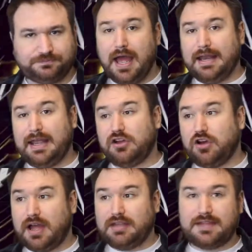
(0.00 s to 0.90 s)
And there you
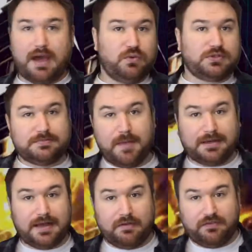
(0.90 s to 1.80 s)
go, guys. That was
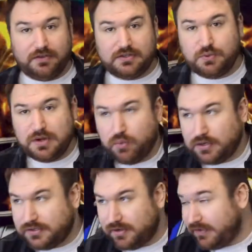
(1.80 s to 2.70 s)
SmackDown for this week.
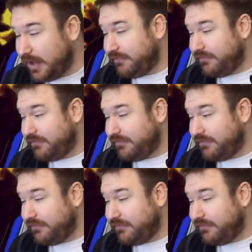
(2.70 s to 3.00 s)
What did I think? I